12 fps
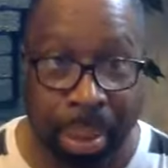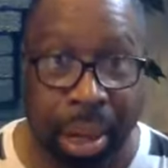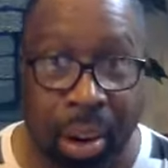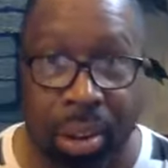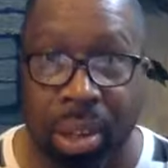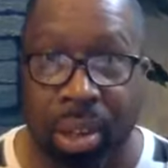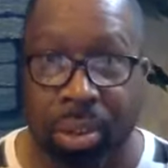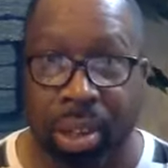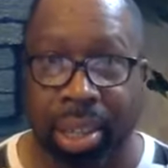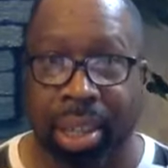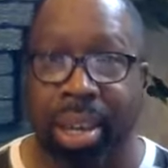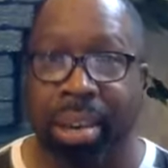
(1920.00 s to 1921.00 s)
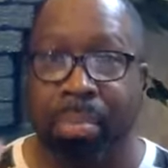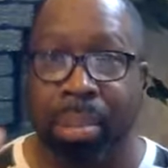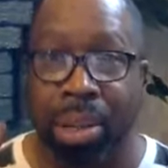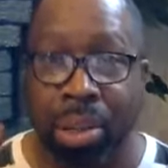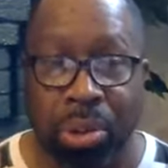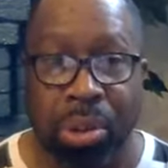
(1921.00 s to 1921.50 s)
it all going, but
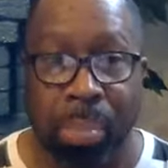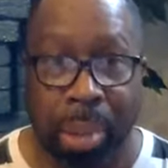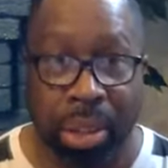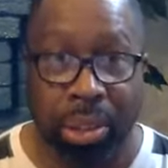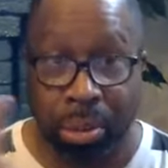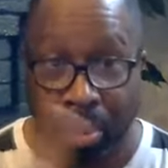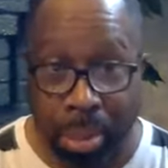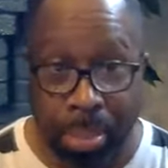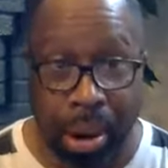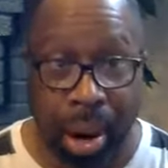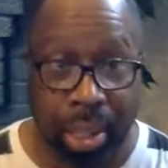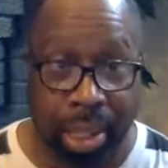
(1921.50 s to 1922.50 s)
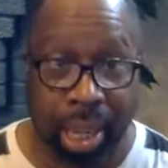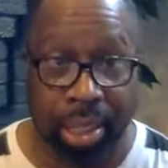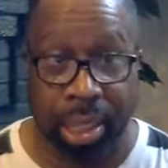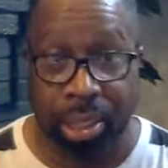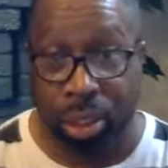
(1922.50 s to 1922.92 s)
you are about to reprioritize things.